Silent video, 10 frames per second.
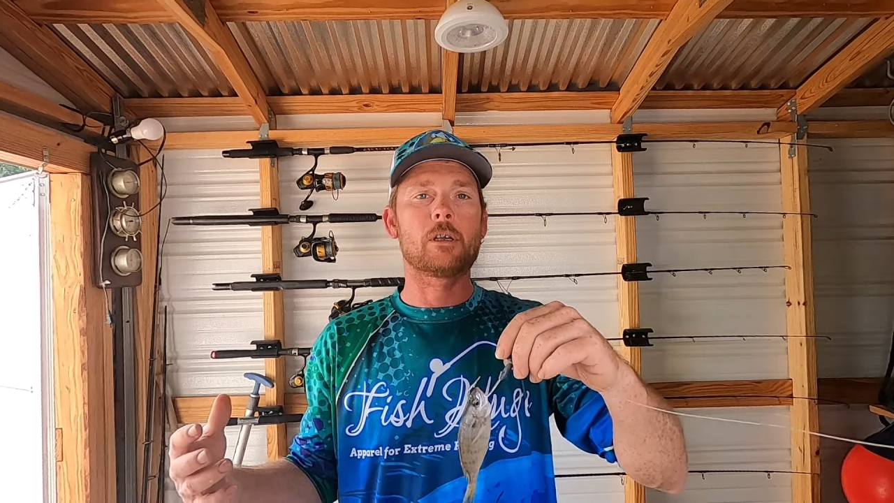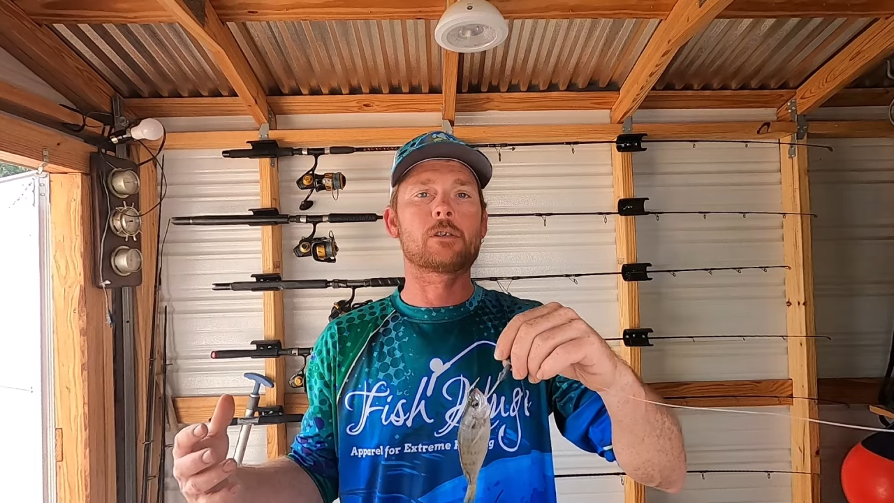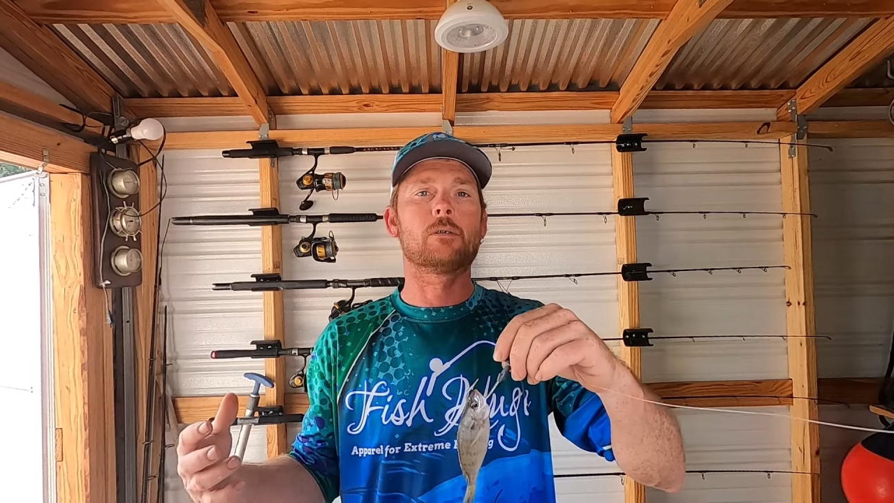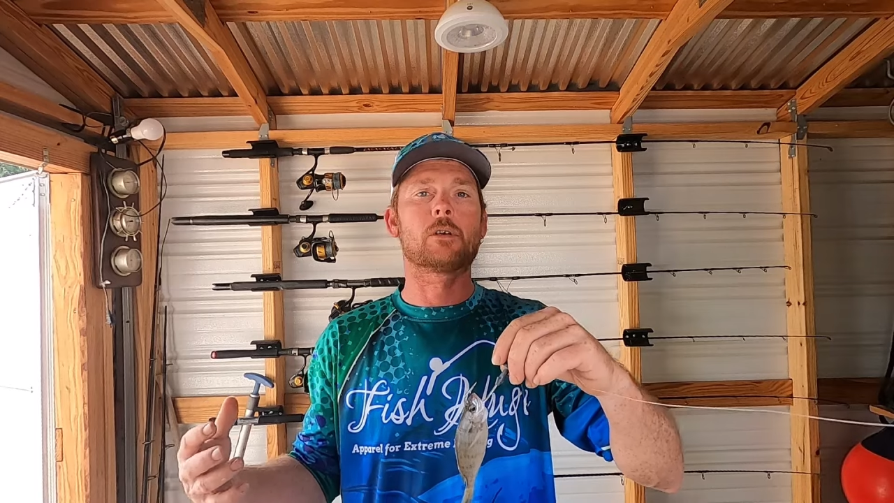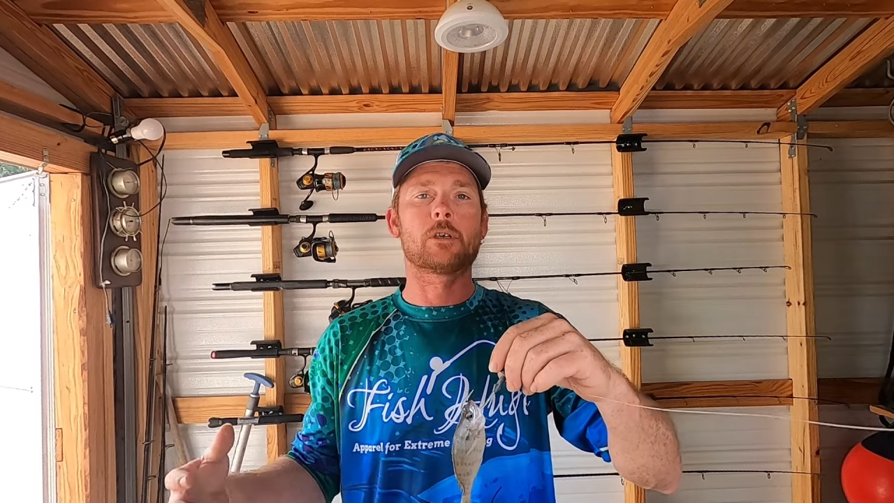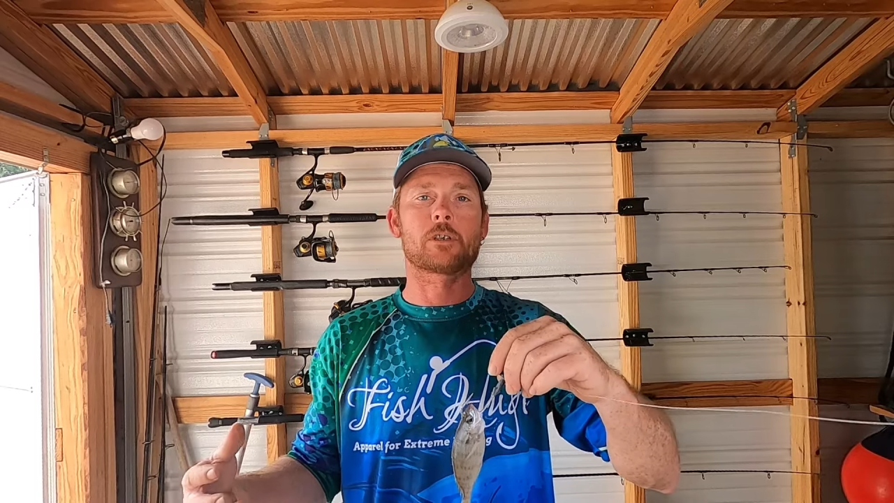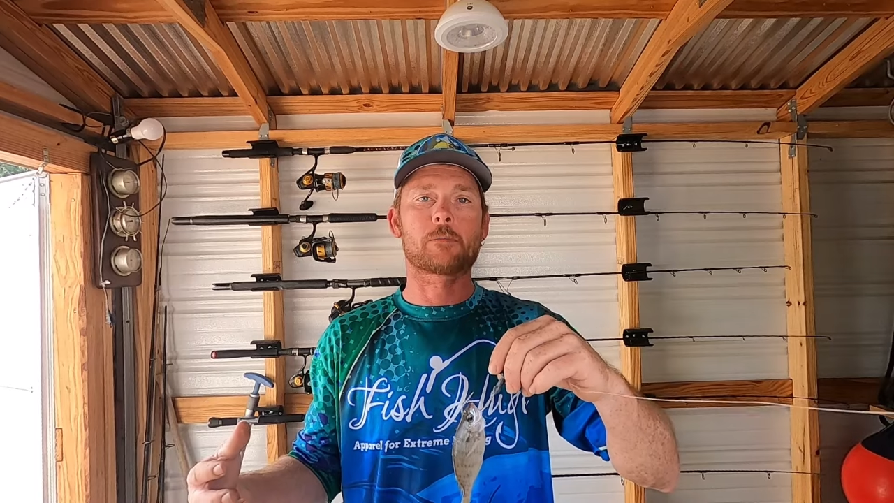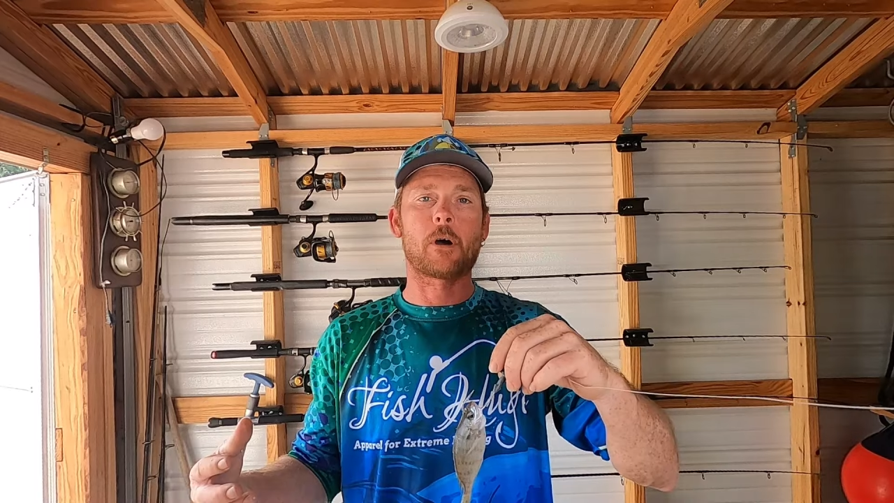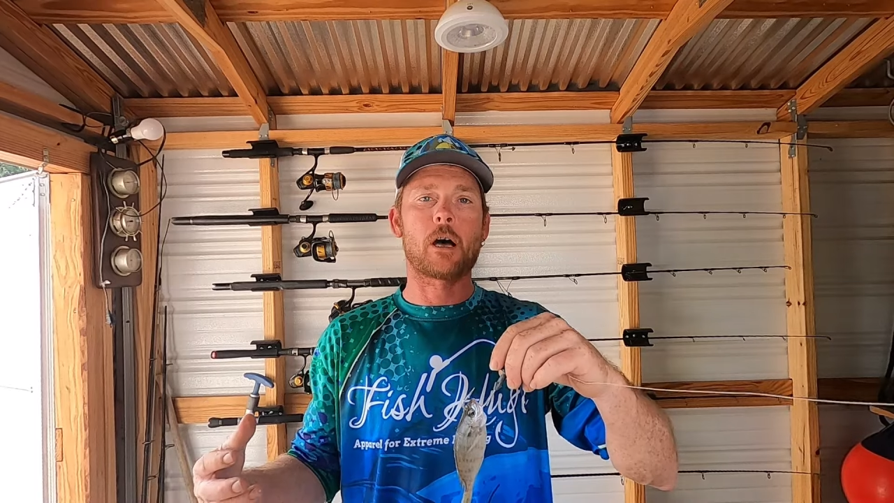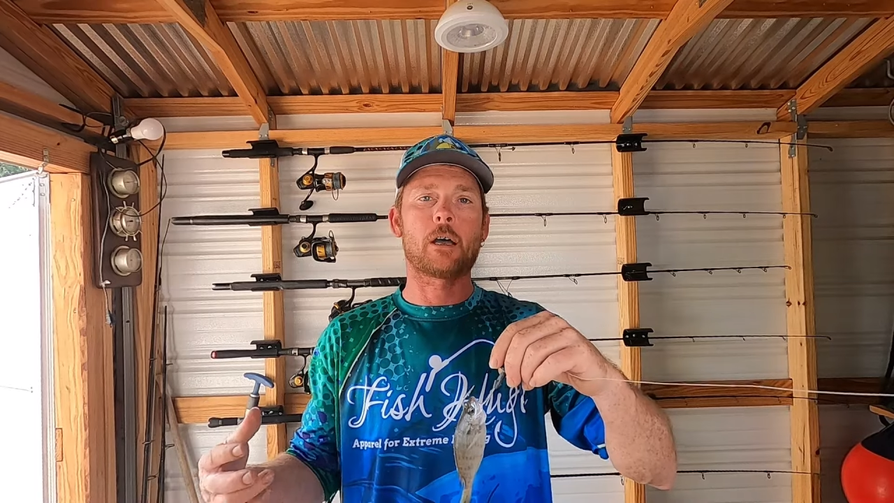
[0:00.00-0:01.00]
into a good
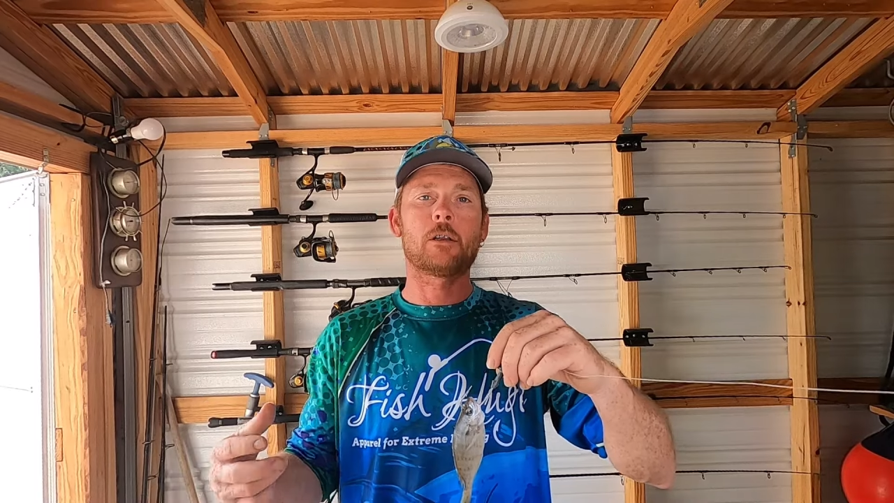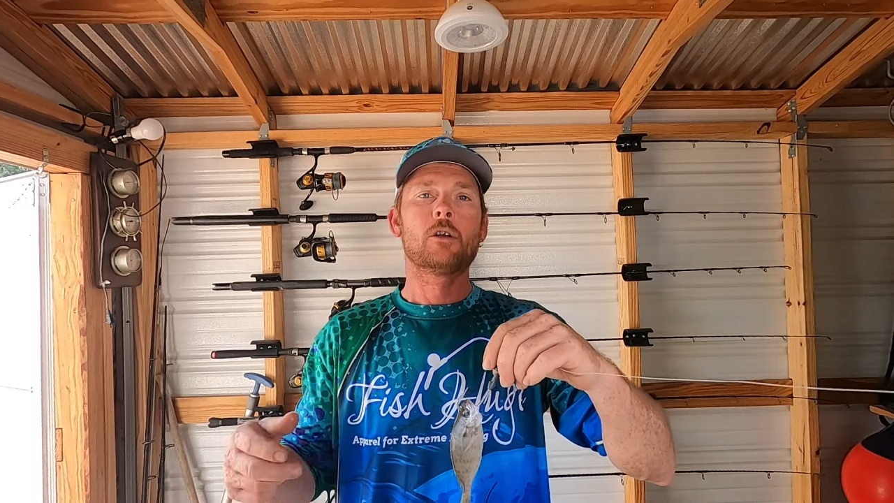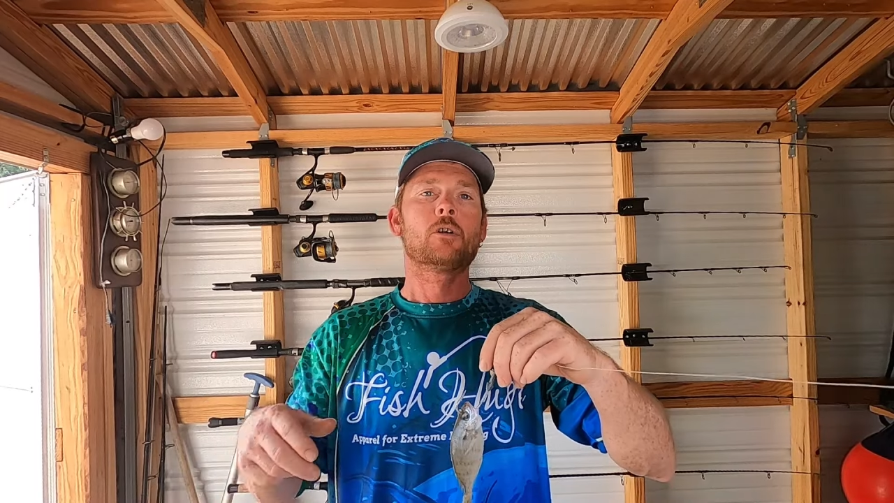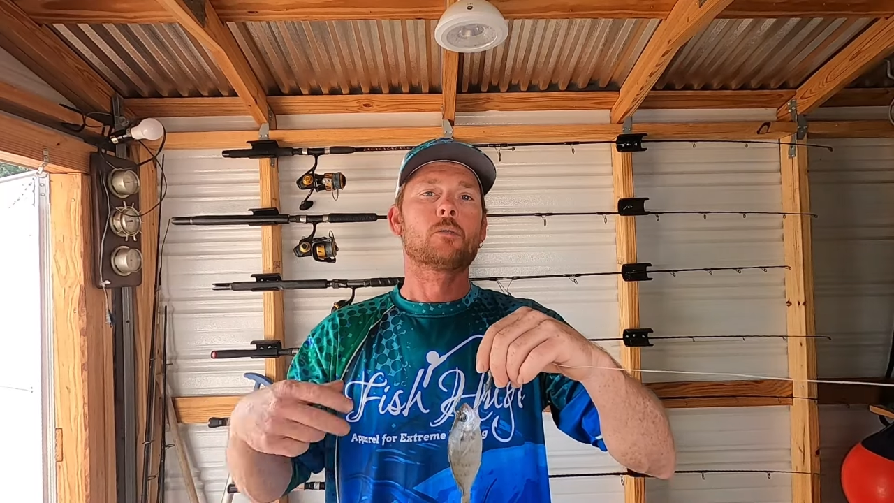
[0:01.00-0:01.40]
spot,